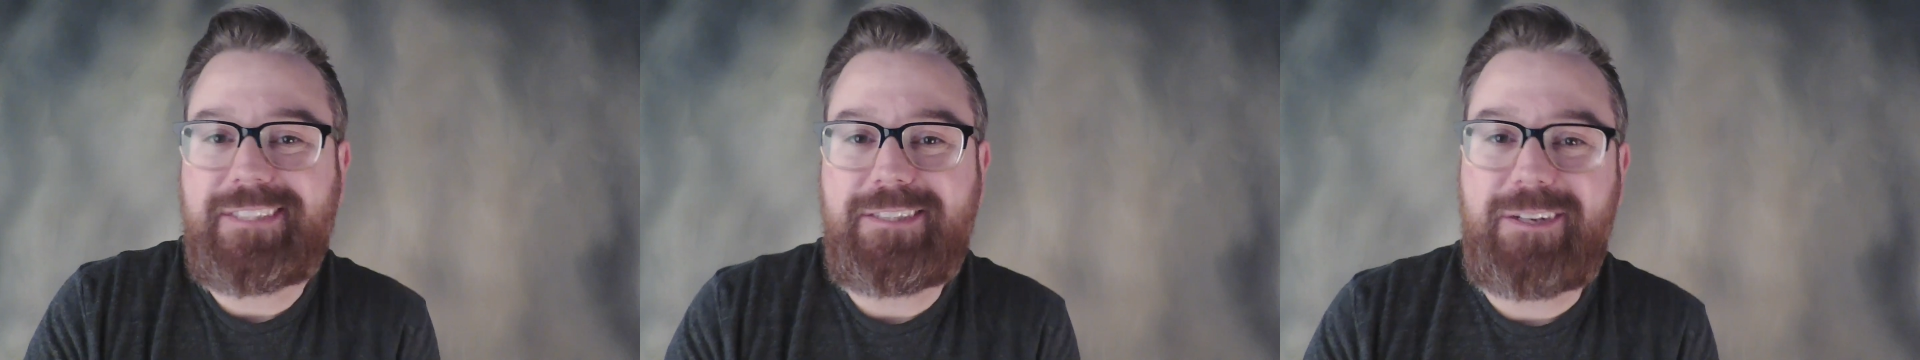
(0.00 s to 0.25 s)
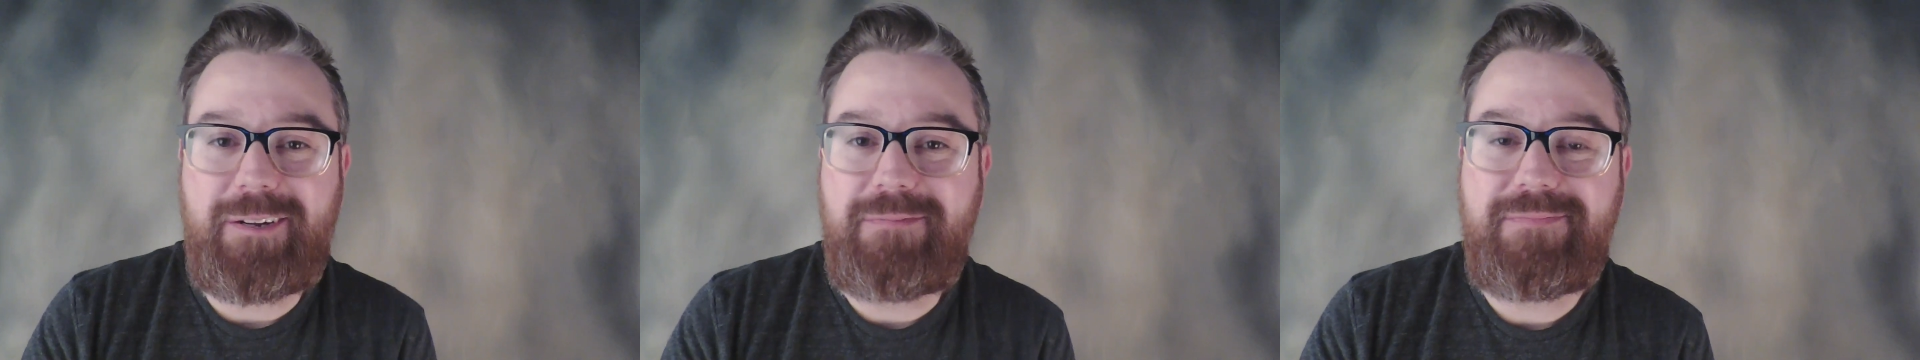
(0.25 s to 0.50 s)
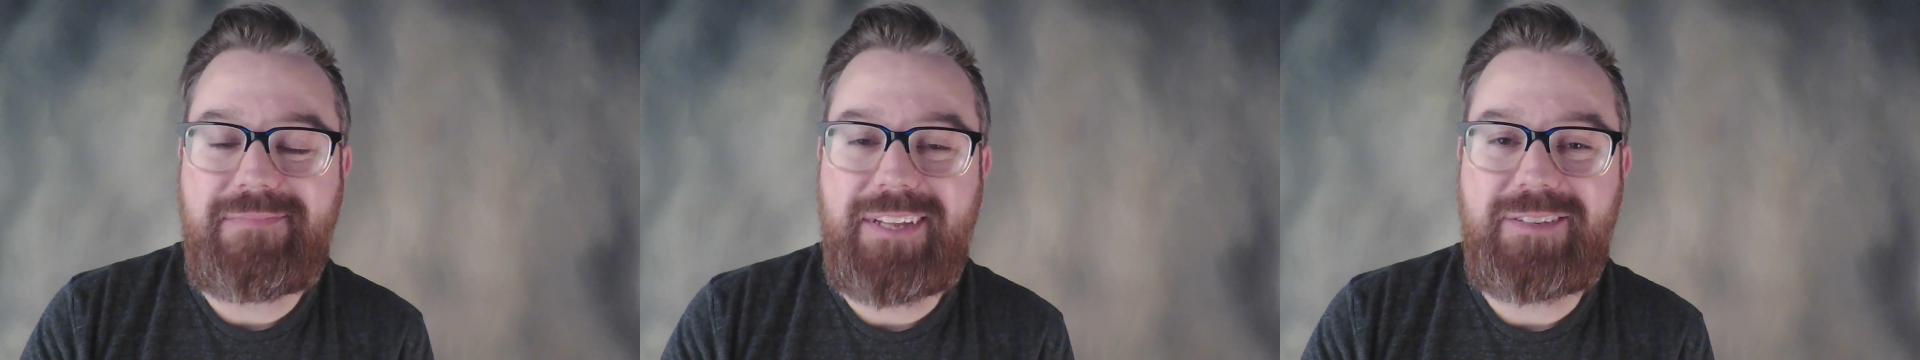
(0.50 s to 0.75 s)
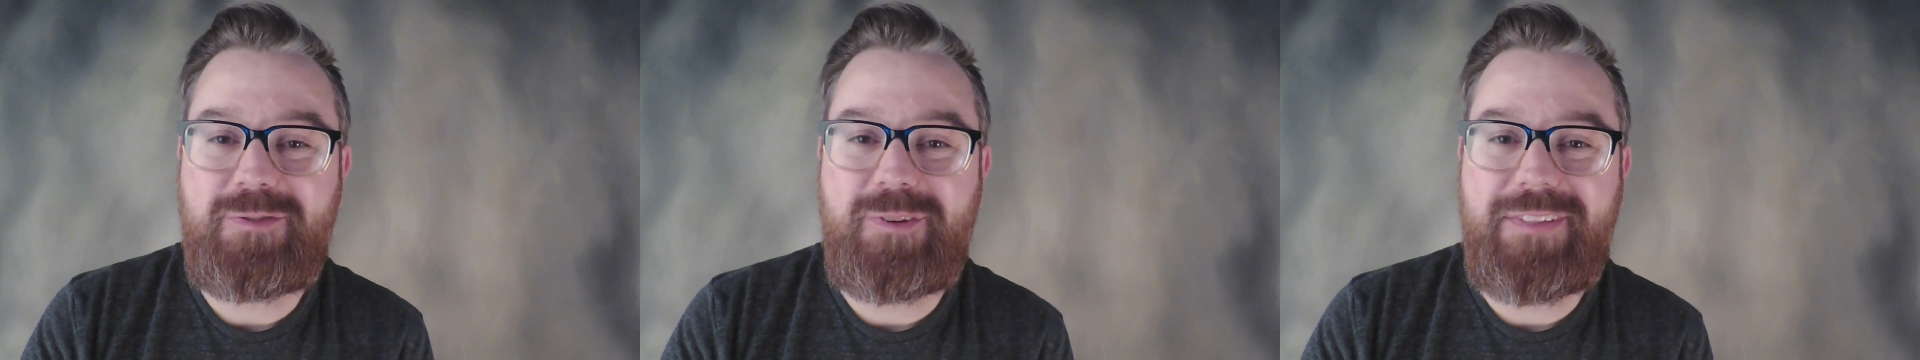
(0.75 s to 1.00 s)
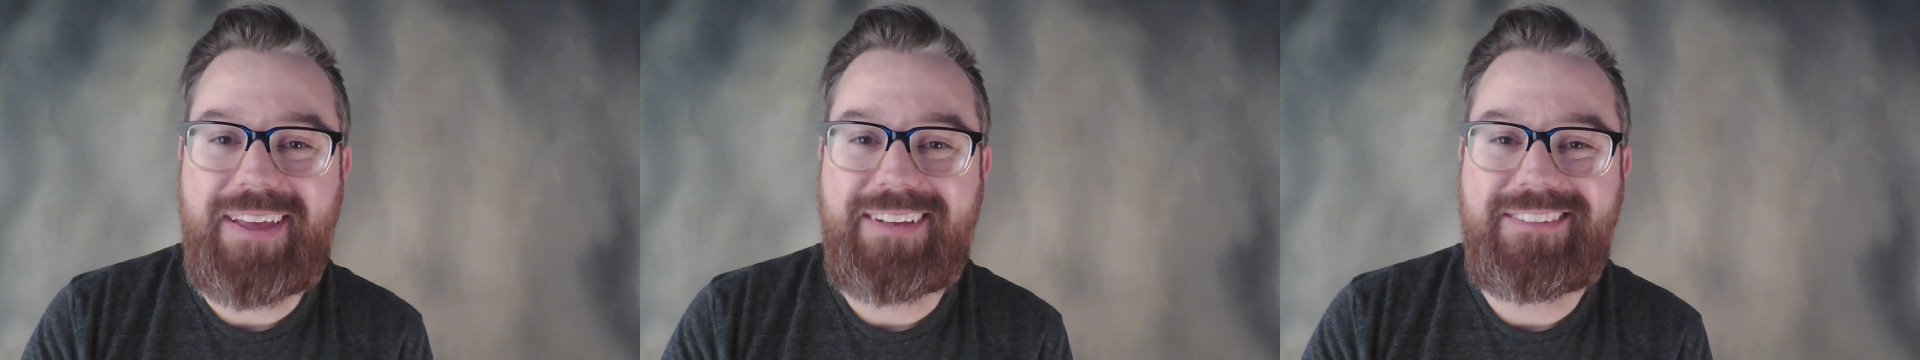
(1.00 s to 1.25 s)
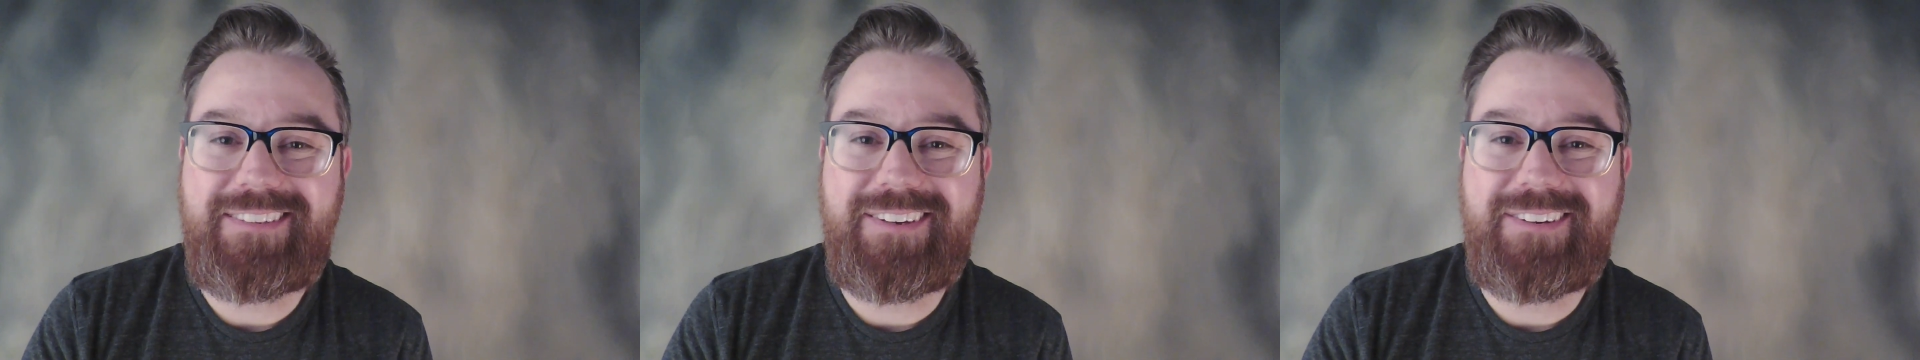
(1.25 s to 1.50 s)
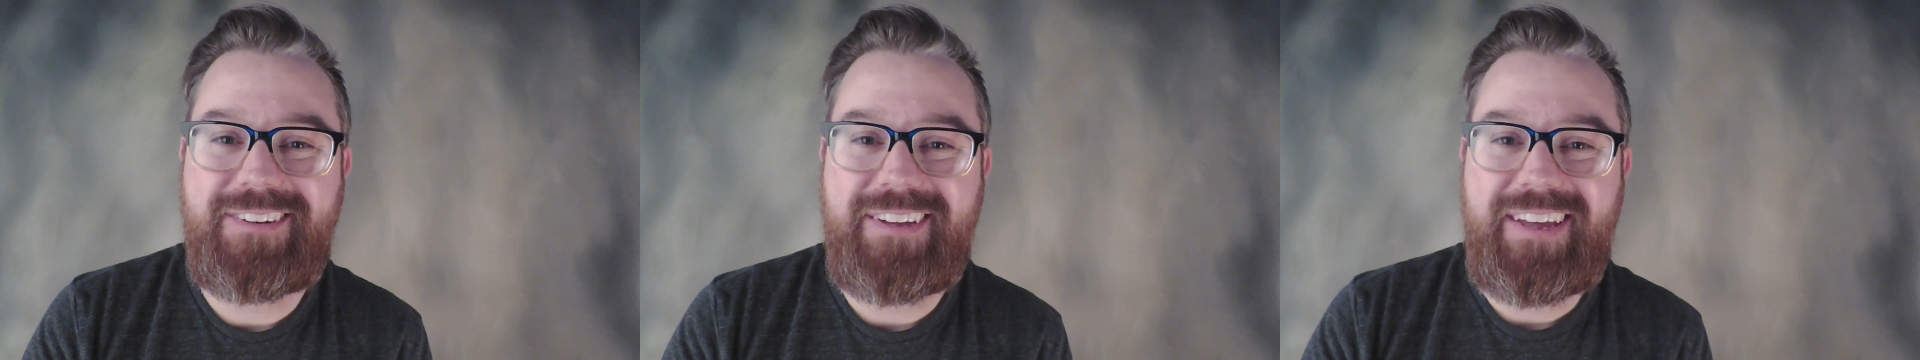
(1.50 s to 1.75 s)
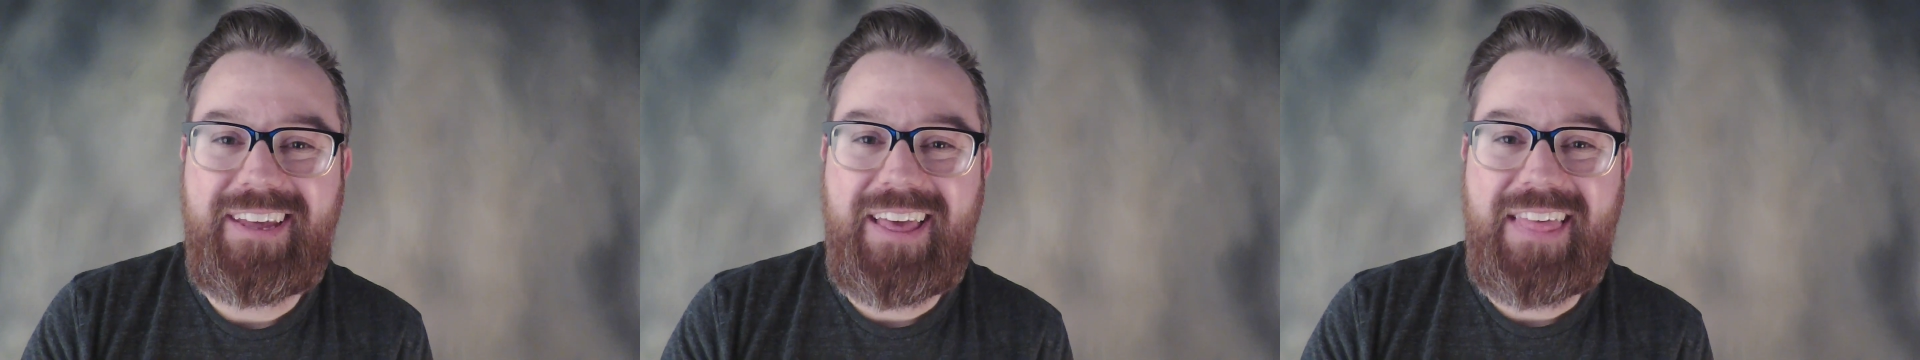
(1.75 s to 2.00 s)
you know, that sort of thing. So
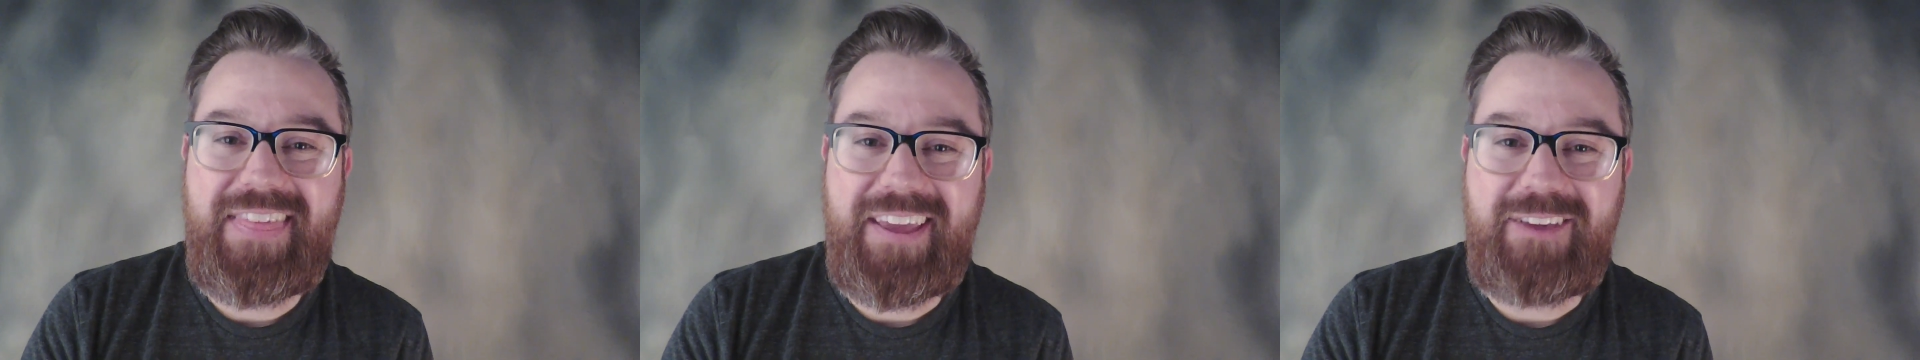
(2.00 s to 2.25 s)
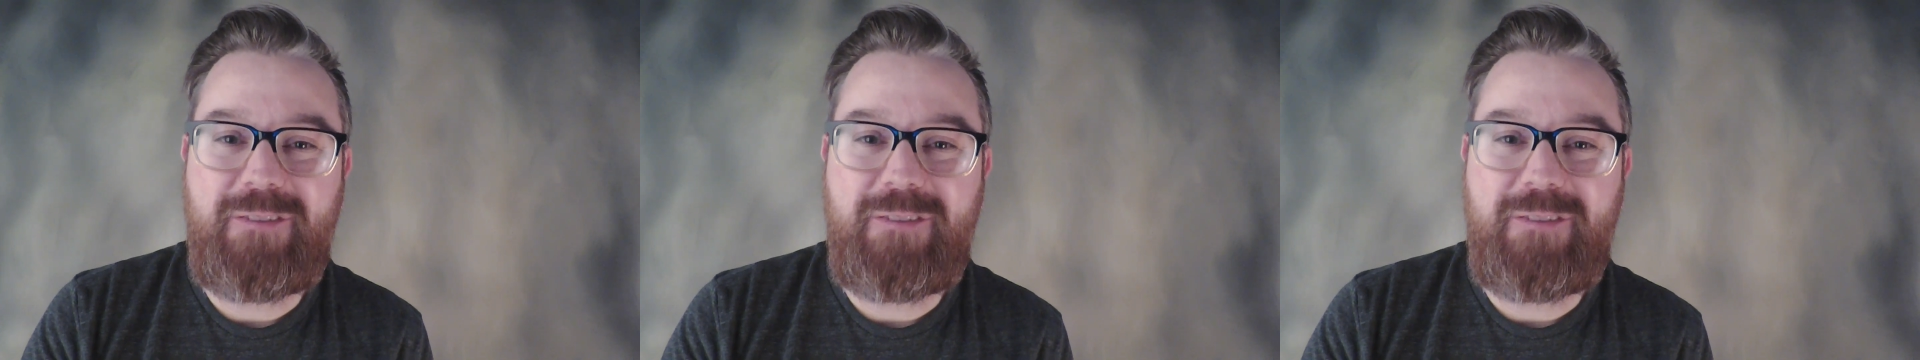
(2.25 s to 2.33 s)
thank